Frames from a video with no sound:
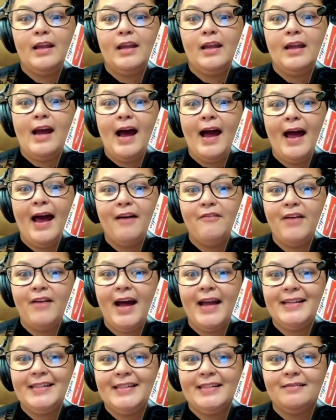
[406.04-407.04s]
I have
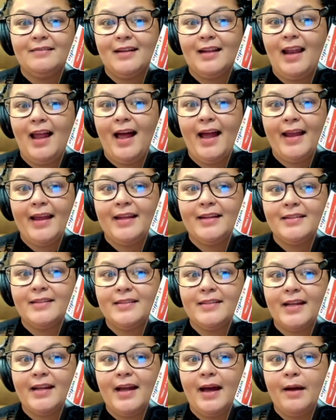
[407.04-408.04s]
ideal clients
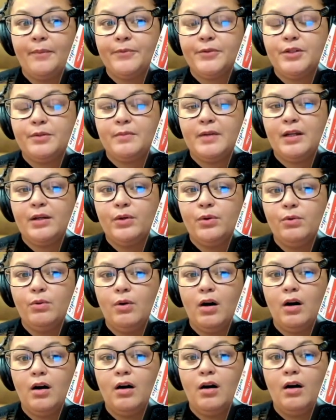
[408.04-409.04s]
that come to me who
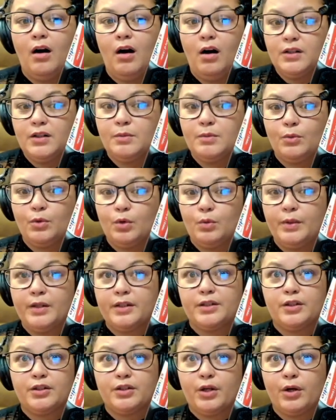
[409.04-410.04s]
are small
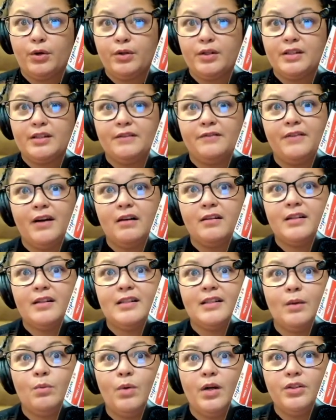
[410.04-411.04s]
business owners and founders
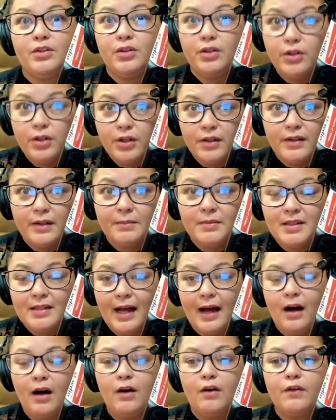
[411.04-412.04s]
that want to learn
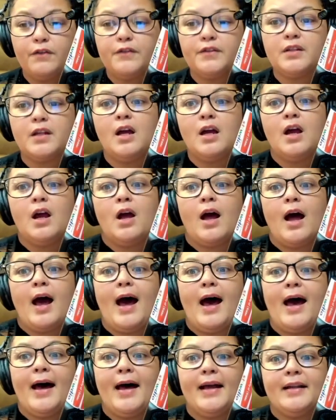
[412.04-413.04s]
themselves,
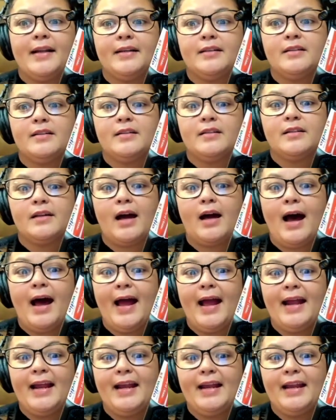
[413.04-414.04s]
and
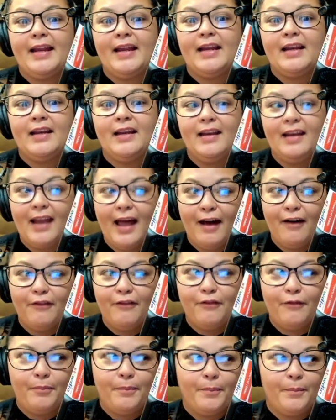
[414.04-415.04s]
I
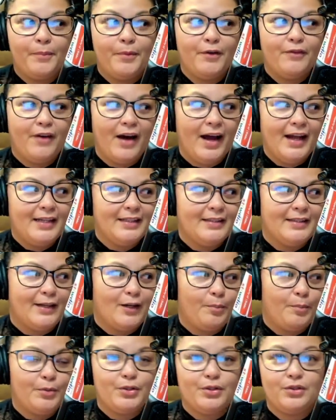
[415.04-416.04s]
love providing that
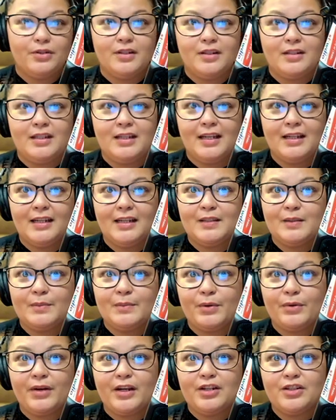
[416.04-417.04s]
opportunity and
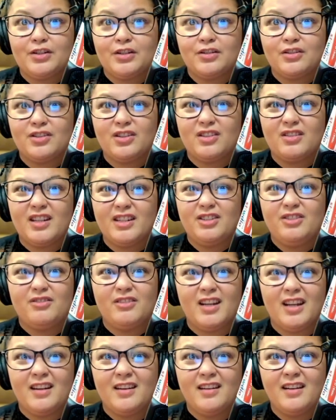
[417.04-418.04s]
inspiration so that you
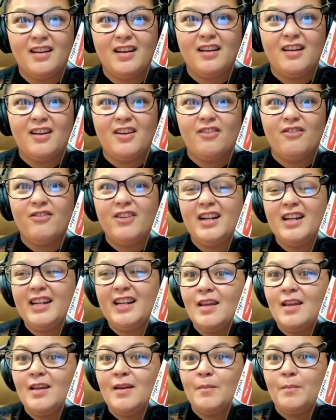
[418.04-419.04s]
can
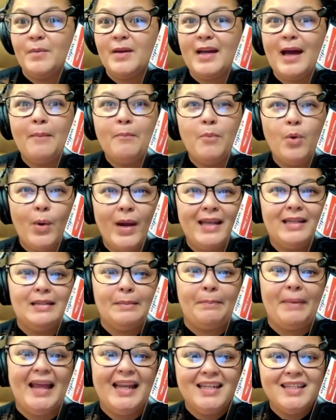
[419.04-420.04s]
really become more
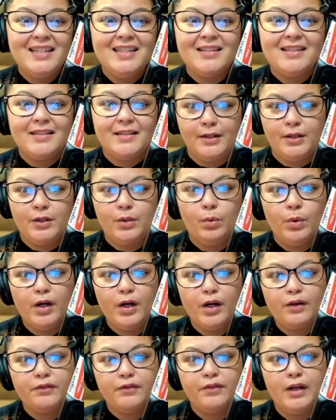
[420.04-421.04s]
independent in your
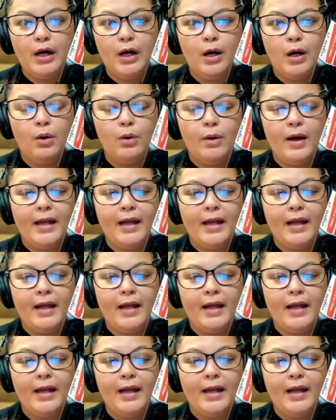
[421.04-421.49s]
workflow.